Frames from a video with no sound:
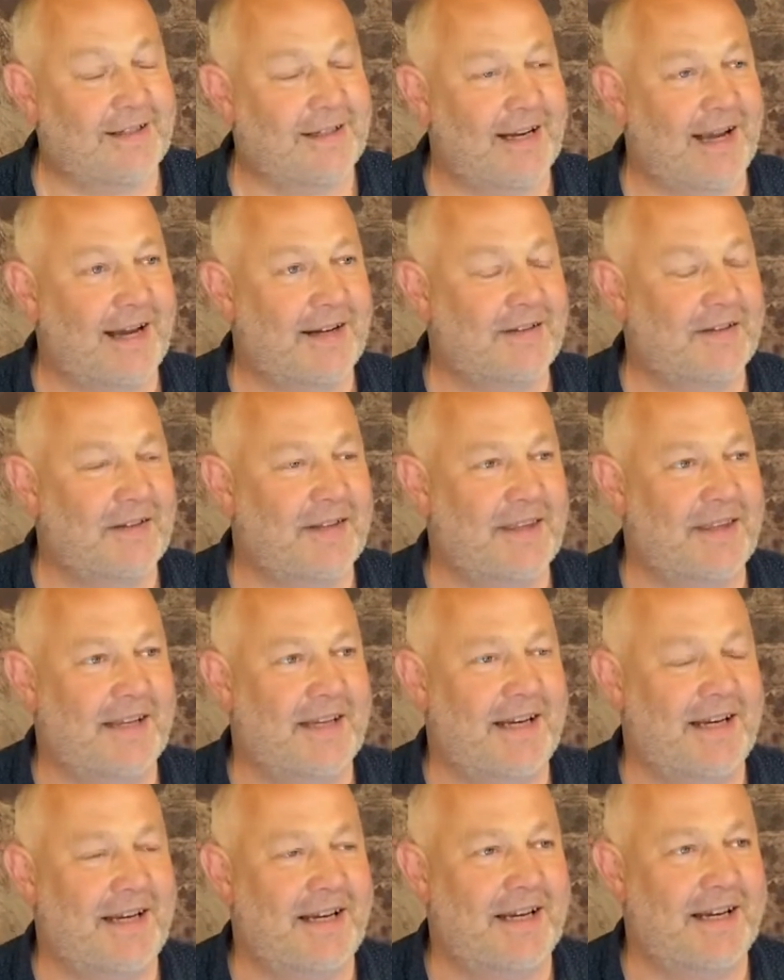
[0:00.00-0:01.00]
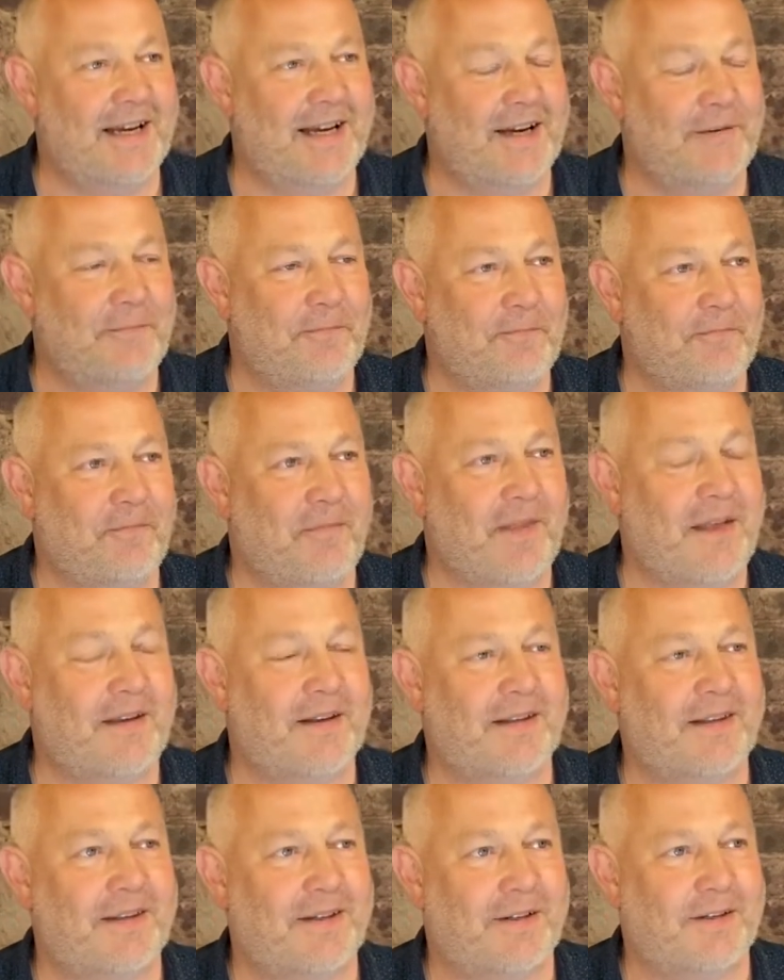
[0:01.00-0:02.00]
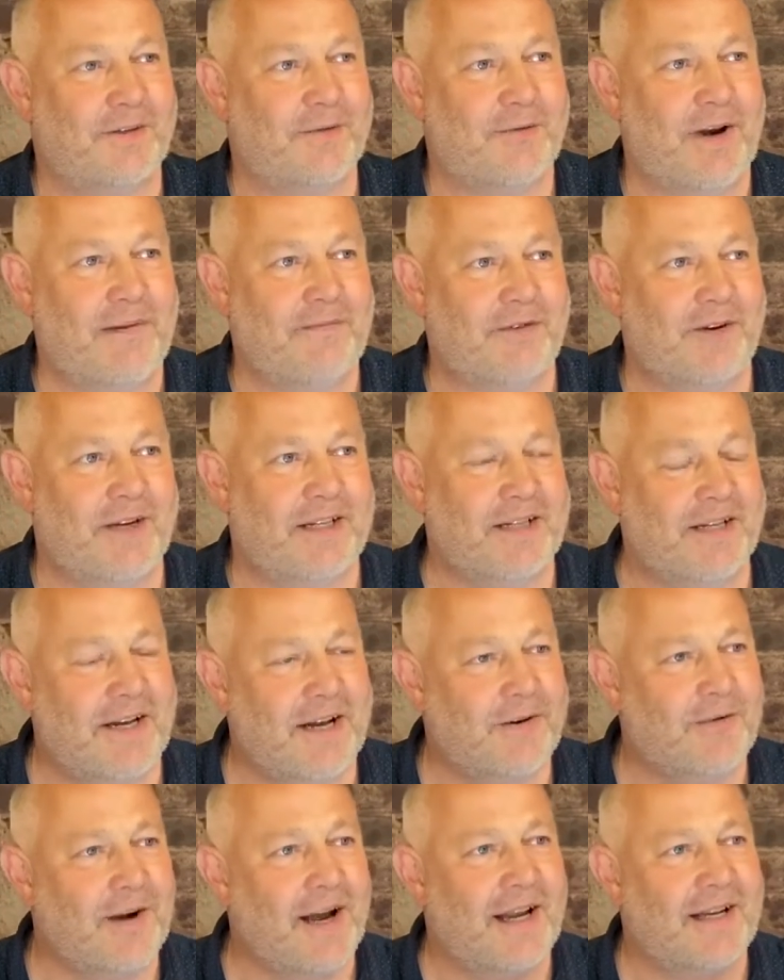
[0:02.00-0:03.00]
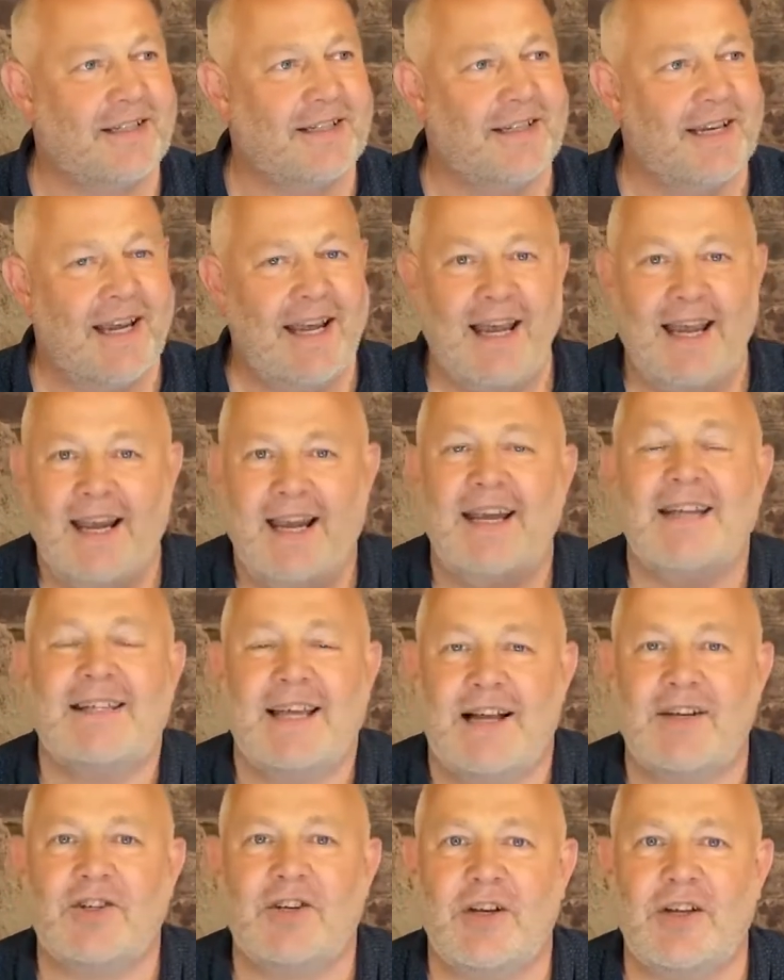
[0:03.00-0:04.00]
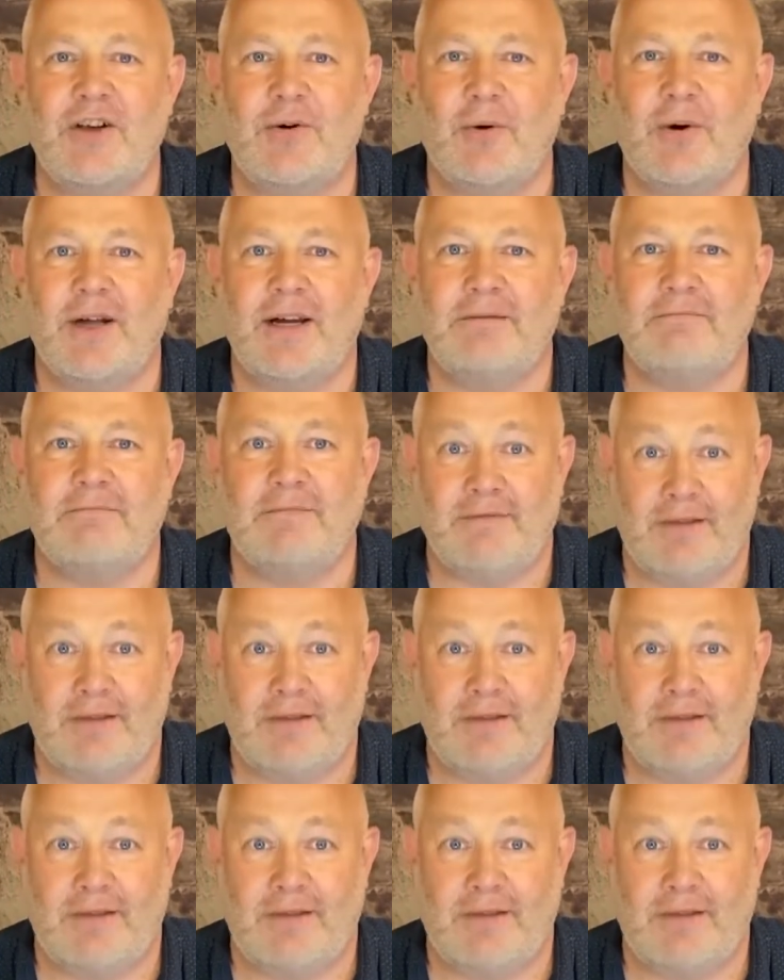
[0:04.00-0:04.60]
the grape variety Negrette is actually quite